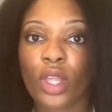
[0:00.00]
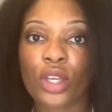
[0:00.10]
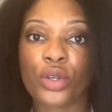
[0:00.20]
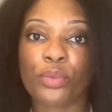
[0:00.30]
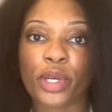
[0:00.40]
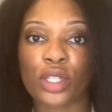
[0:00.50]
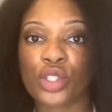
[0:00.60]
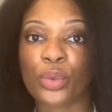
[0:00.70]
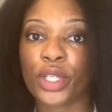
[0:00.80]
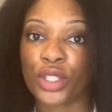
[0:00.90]
compared to
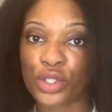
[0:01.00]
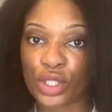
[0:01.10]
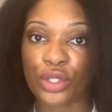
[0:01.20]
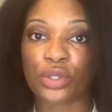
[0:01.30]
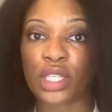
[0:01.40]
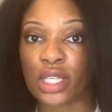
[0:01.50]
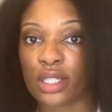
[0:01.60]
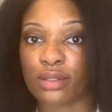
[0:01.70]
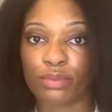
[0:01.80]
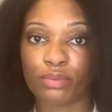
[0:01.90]
when I used to use heat
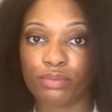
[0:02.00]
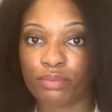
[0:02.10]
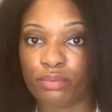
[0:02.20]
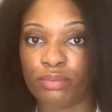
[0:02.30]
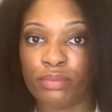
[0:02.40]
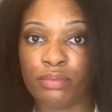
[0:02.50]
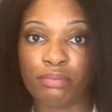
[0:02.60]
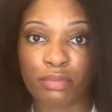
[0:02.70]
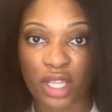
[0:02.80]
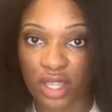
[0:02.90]

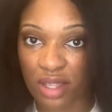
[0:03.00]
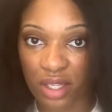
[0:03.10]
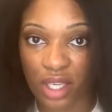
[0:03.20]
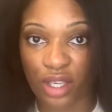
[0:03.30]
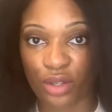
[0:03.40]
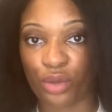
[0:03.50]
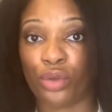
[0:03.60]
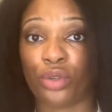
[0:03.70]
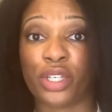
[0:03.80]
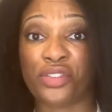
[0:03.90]
monthly
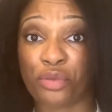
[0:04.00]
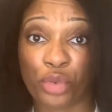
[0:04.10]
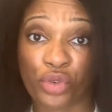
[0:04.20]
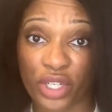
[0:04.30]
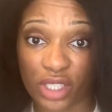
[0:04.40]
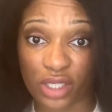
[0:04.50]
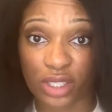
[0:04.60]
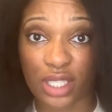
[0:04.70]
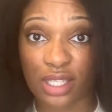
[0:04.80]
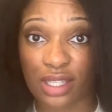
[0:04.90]
or even more
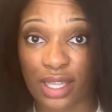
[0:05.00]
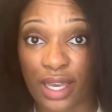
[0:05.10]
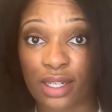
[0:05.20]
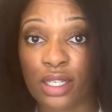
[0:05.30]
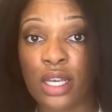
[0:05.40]
regularly than that.